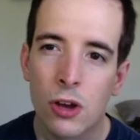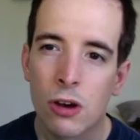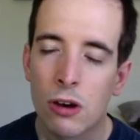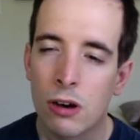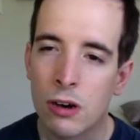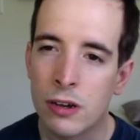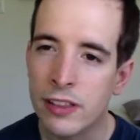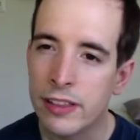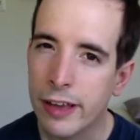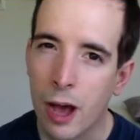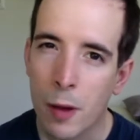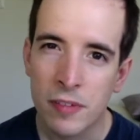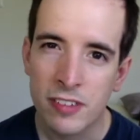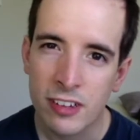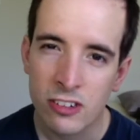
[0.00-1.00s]
in the
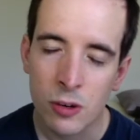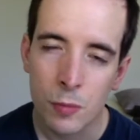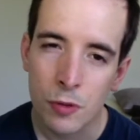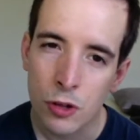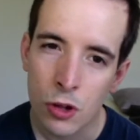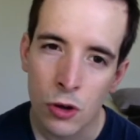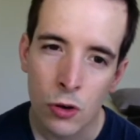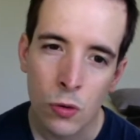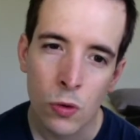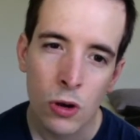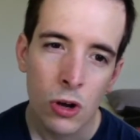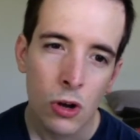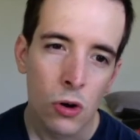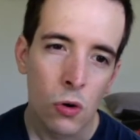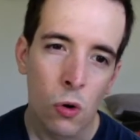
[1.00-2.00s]
comment section below
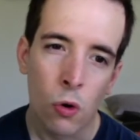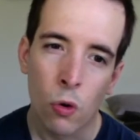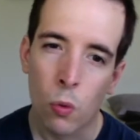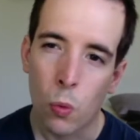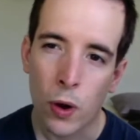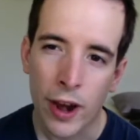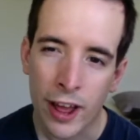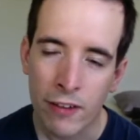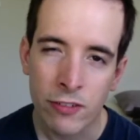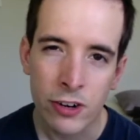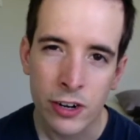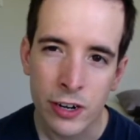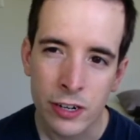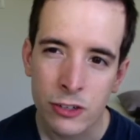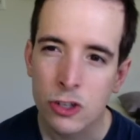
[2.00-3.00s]
or
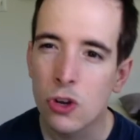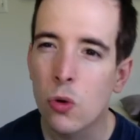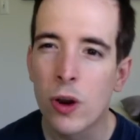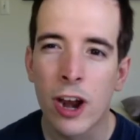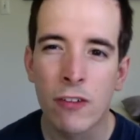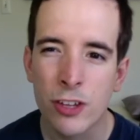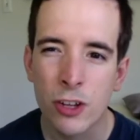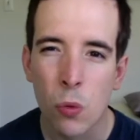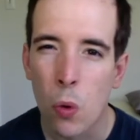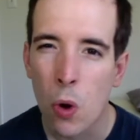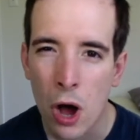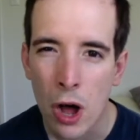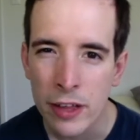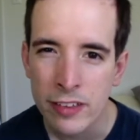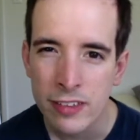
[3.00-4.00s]
whatever. Do whatever you
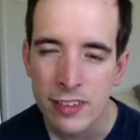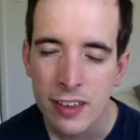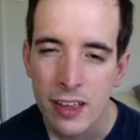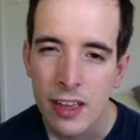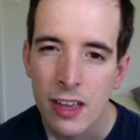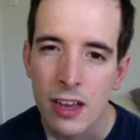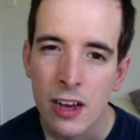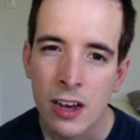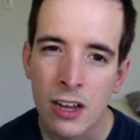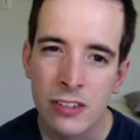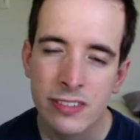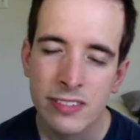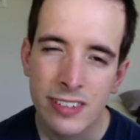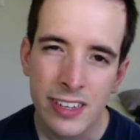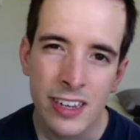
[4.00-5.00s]
want. I'll
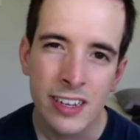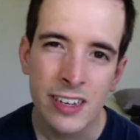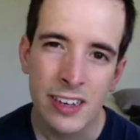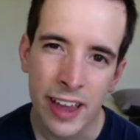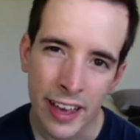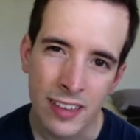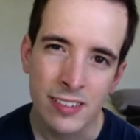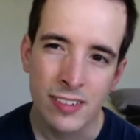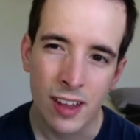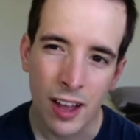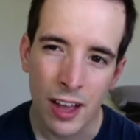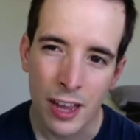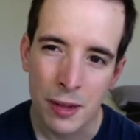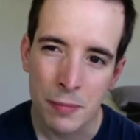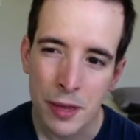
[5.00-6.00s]
see you next
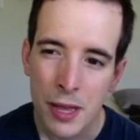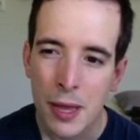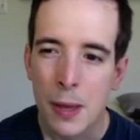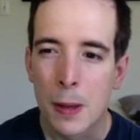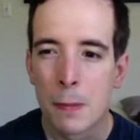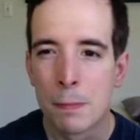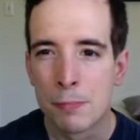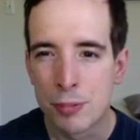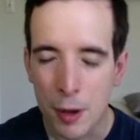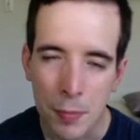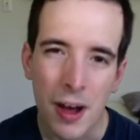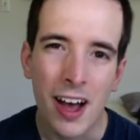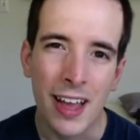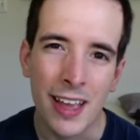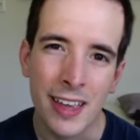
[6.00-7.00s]
time. Bye
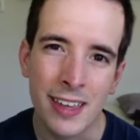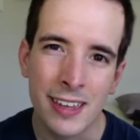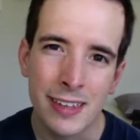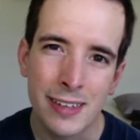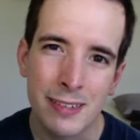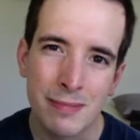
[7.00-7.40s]
bye.